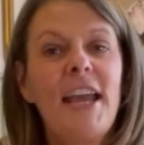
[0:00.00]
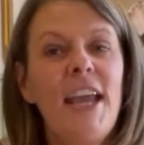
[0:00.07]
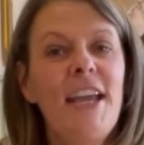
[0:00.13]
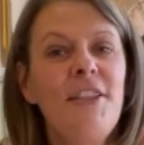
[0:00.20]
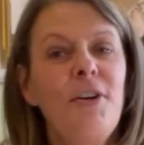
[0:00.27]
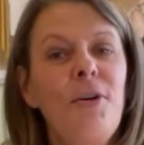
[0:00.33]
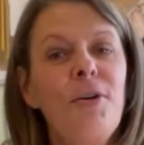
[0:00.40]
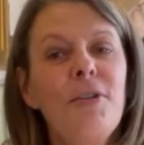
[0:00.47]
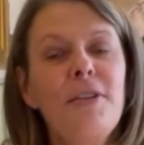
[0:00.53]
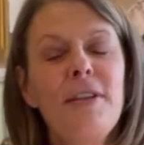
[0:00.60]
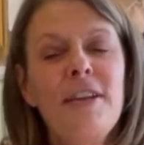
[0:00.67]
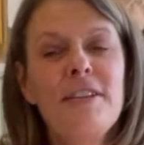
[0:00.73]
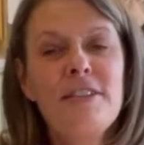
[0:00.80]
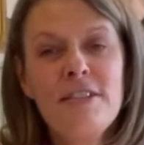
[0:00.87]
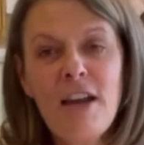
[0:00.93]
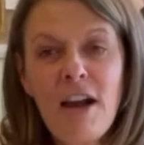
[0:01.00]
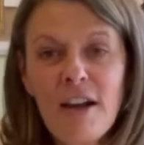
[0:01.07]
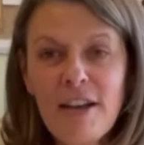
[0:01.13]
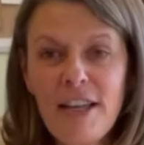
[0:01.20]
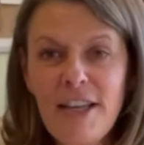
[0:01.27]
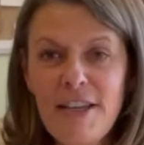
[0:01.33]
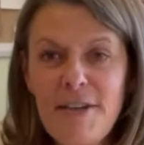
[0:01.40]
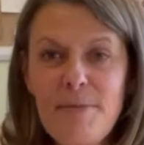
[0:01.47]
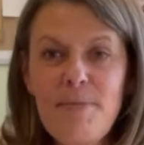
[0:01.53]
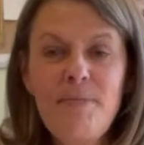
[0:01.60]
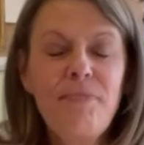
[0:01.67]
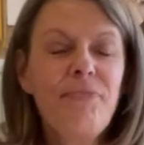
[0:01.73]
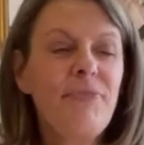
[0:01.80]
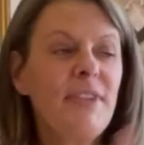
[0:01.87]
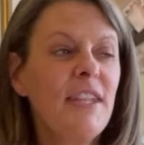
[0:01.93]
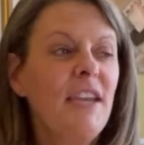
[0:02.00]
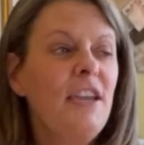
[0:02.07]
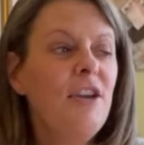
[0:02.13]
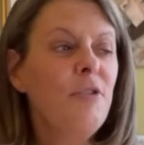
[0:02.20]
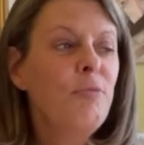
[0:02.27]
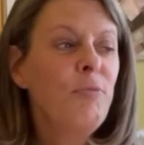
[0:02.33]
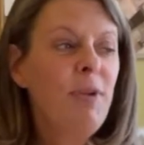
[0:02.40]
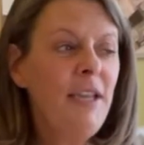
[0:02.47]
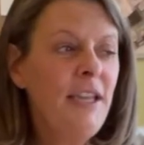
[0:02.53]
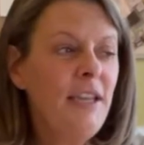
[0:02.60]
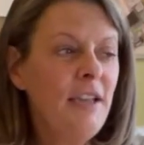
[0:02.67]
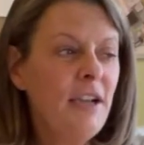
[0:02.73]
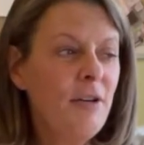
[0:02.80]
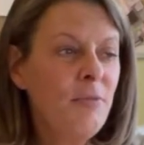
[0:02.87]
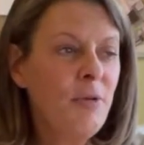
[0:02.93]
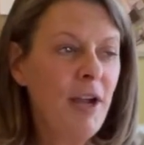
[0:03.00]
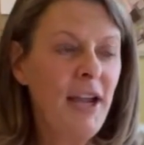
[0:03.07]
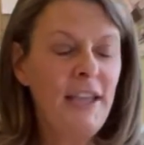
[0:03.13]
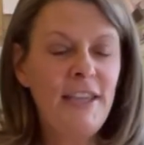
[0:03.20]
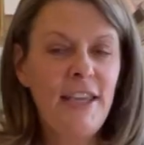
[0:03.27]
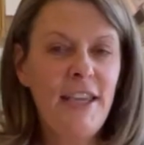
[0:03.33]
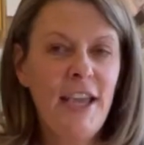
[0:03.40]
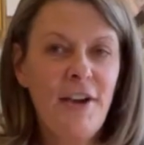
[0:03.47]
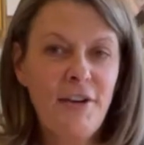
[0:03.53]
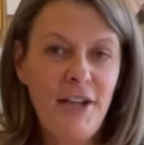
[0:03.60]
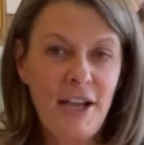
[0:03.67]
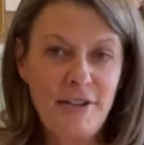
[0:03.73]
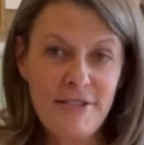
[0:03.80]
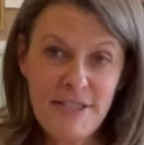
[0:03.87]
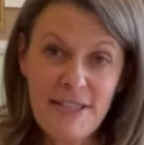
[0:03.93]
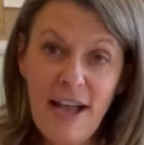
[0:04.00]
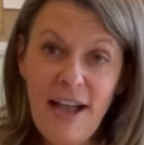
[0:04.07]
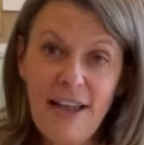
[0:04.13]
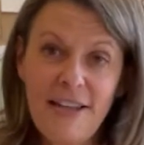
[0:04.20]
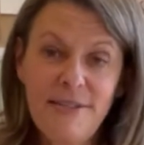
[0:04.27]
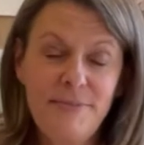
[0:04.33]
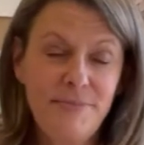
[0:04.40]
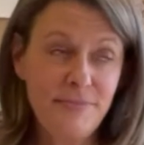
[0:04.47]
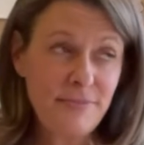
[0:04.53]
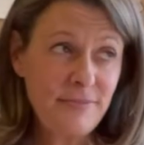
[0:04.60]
And the whole thing started, we were hanging out outside,